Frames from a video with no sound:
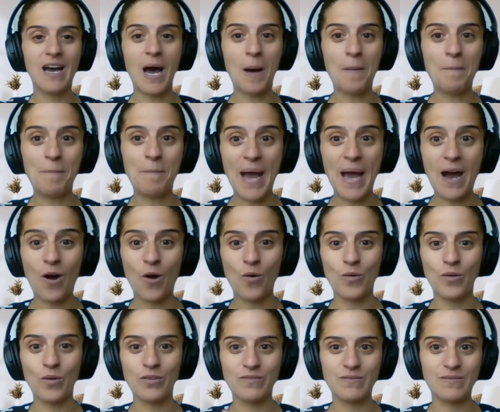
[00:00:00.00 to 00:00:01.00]

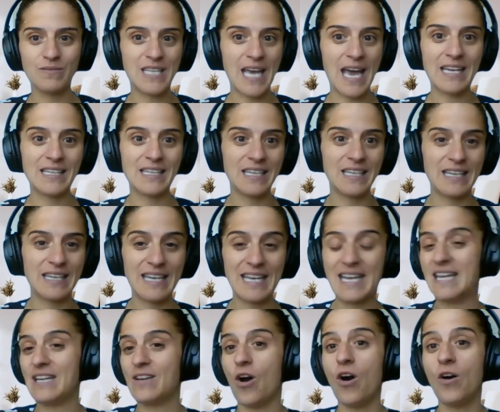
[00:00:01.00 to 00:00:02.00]
about data
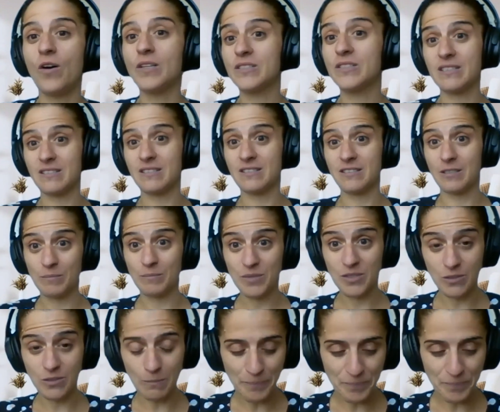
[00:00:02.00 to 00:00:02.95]
in all systems